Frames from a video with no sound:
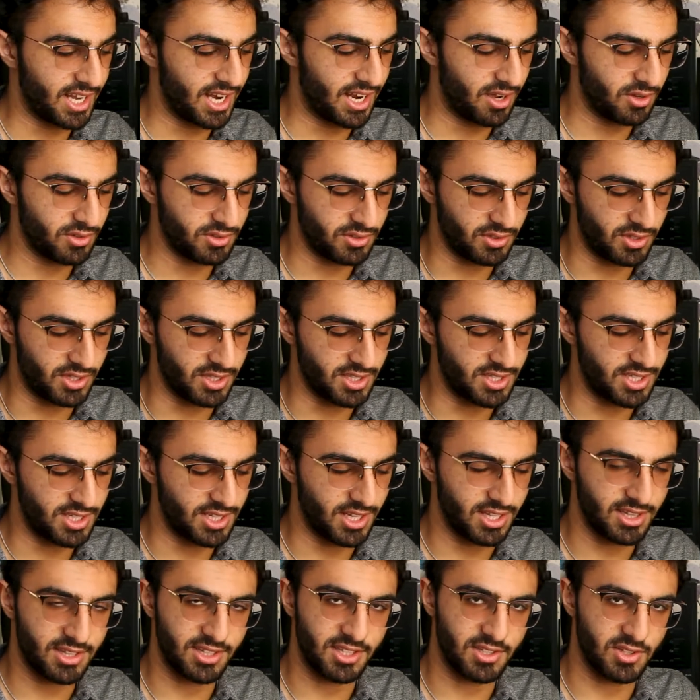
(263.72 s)
it out, you can see
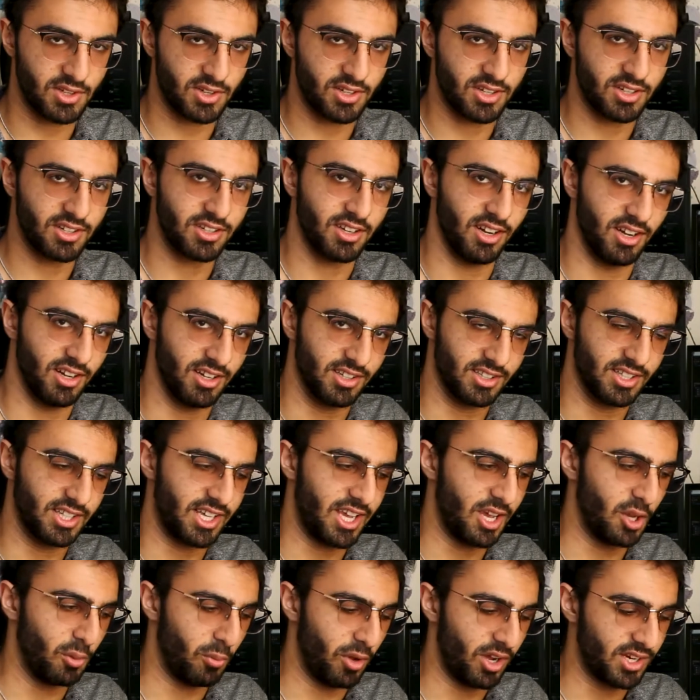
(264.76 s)
that these are the
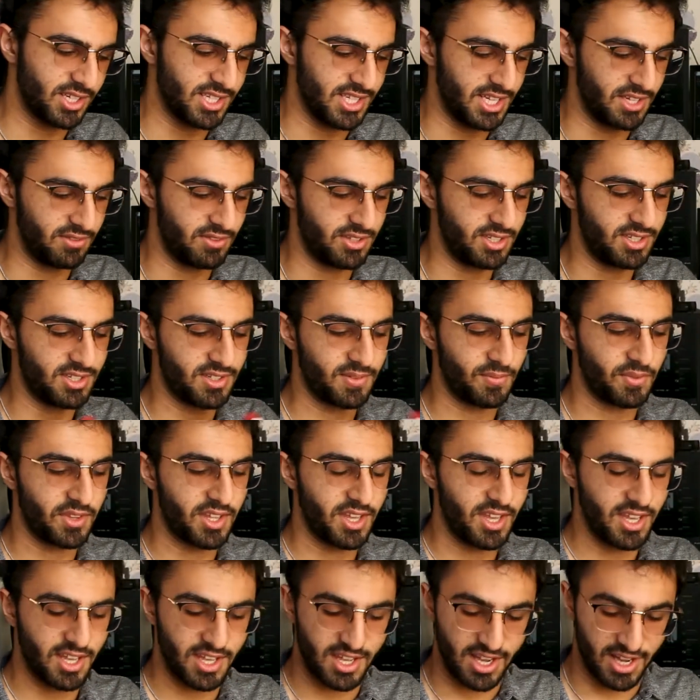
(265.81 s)
Kailh Box Navies.
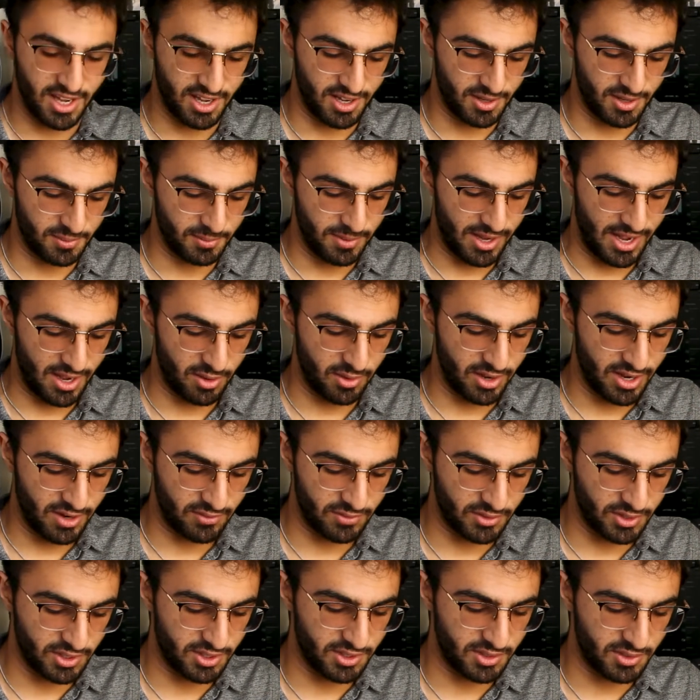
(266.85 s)

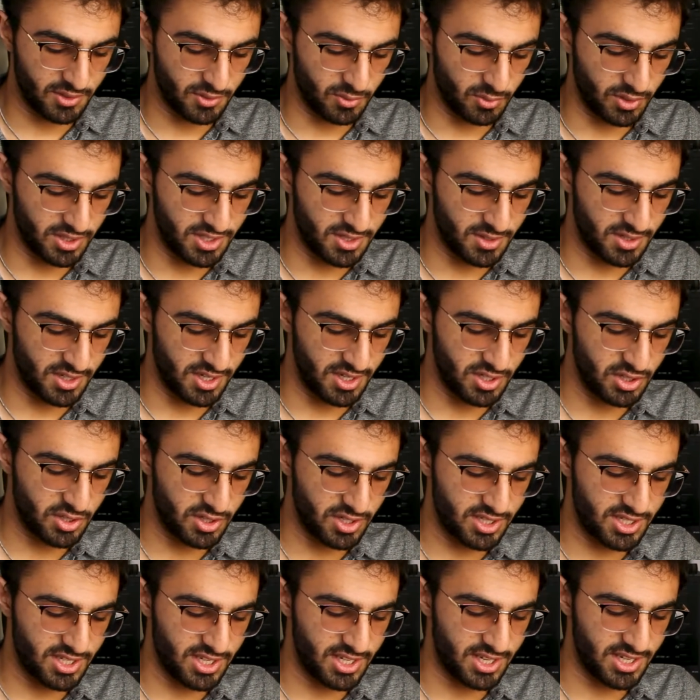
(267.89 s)
However, what's
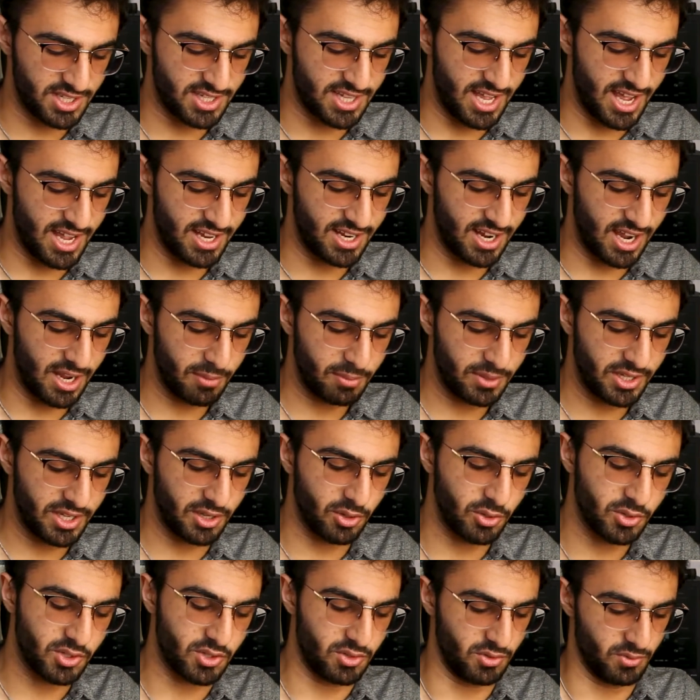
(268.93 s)
interesting is that I play
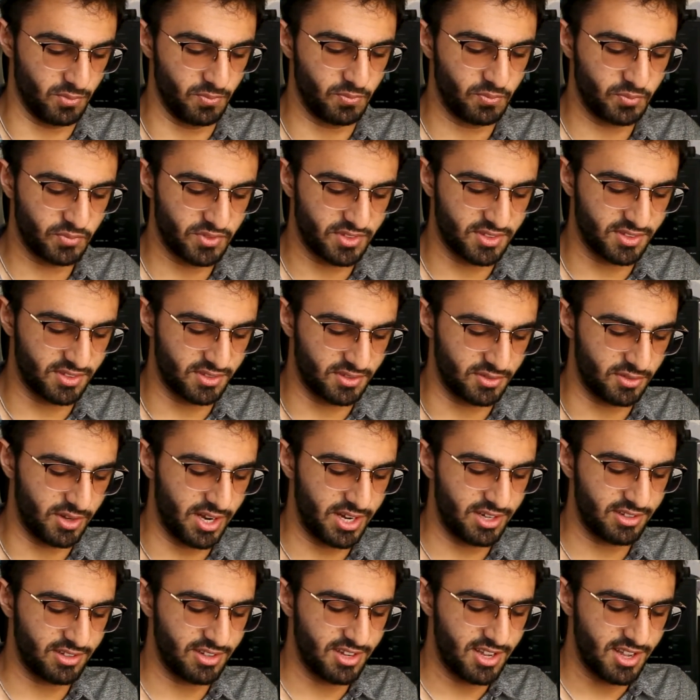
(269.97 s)
Osu,
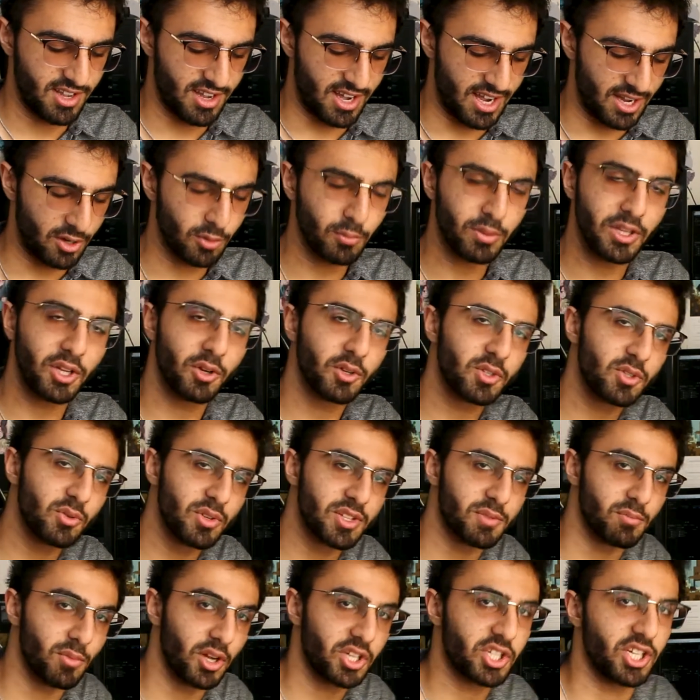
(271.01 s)
right? I don't play Osu
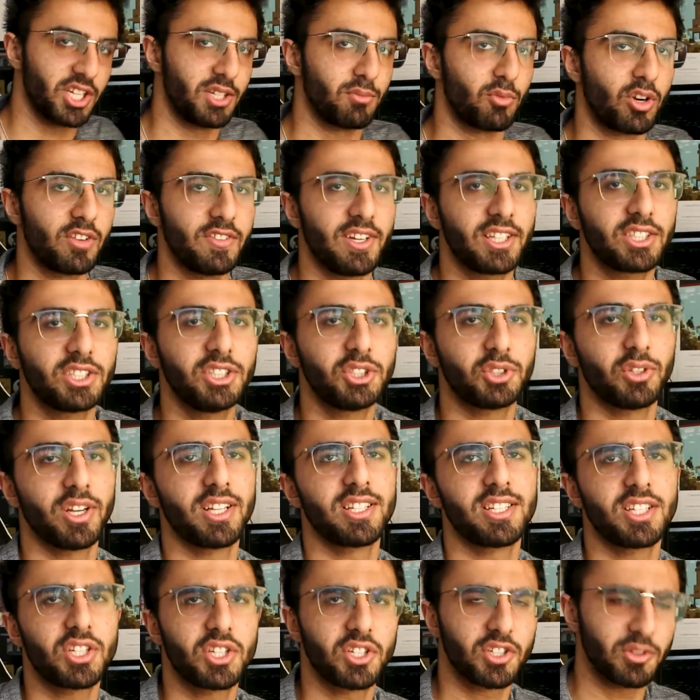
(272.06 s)
as much anymore. I've actually
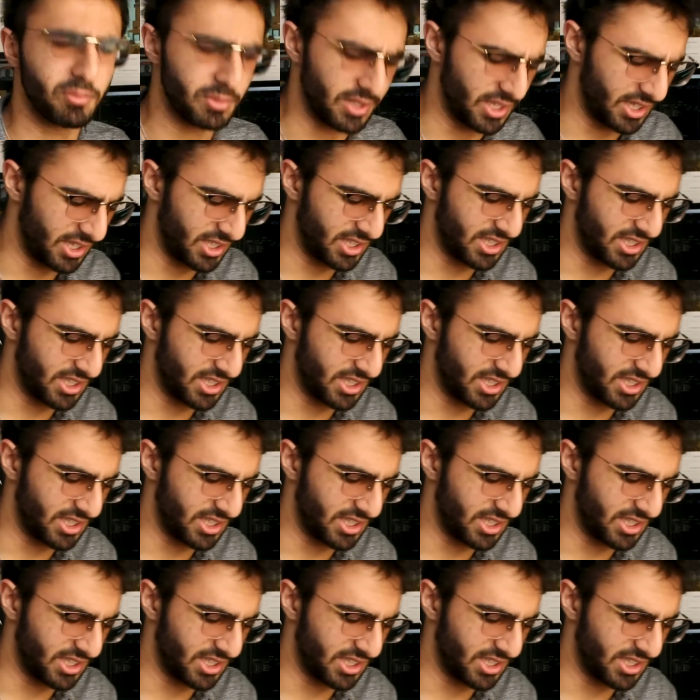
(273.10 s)
transitioned to playing